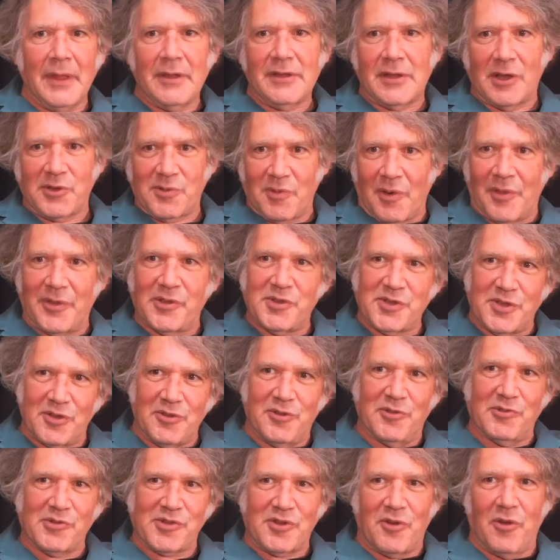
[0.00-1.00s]
That's why the
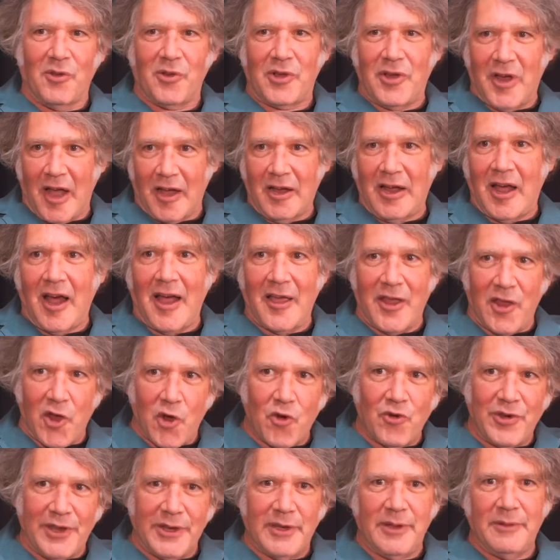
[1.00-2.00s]
studio is called
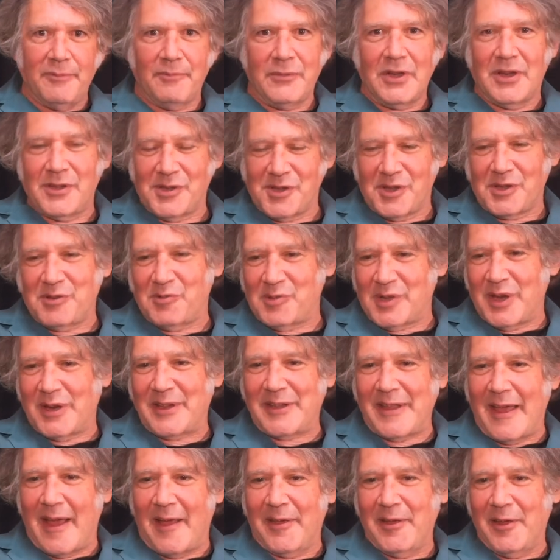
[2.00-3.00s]
Coyote because he was an
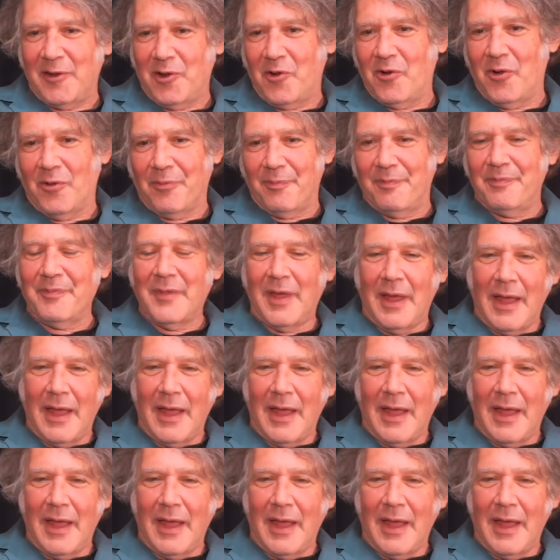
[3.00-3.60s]
Italian called